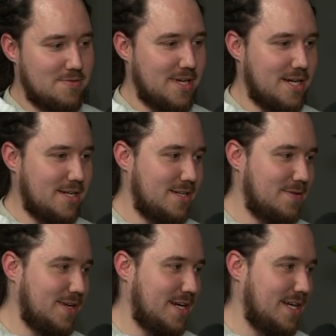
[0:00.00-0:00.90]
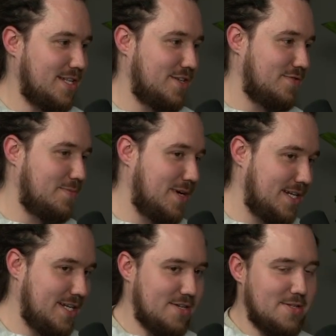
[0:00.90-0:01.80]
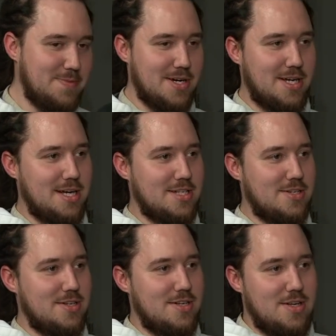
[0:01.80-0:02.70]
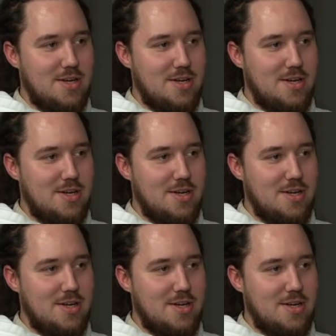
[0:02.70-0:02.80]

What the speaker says: We gotta answer for Mike Dean on the podcast on